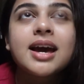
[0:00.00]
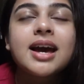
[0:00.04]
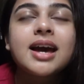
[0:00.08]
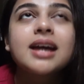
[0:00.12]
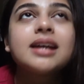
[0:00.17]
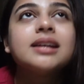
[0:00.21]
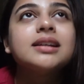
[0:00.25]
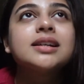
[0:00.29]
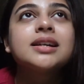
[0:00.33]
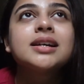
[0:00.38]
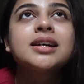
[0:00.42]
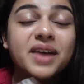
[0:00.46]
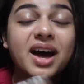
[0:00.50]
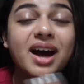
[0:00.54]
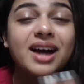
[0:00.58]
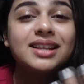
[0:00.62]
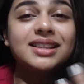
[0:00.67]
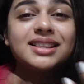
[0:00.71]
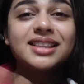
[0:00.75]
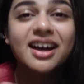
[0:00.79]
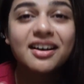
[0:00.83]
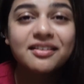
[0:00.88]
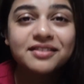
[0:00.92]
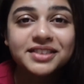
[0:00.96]
and I
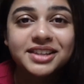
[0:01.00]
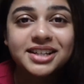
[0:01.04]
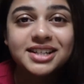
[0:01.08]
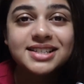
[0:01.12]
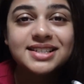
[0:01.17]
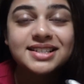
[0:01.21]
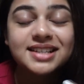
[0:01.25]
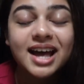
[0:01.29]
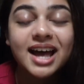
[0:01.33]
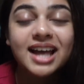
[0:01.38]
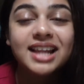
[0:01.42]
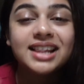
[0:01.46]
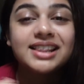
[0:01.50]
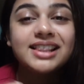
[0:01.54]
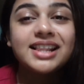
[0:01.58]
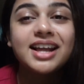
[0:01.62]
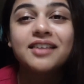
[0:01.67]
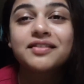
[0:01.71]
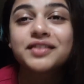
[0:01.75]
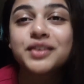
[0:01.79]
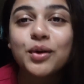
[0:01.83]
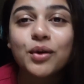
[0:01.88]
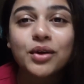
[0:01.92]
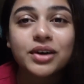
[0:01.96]
love this. I
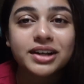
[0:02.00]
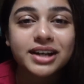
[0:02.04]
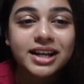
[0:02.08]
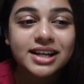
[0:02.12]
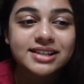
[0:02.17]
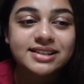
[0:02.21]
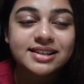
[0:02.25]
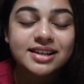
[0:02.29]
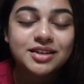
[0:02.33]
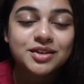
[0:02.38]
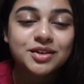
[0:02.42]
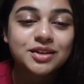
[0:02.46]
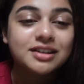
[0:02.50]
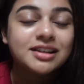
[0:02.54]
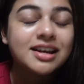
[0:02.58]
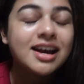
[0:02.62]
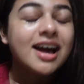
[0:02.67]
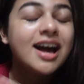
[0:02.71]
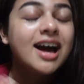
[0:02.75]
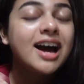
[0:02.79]
love the organization.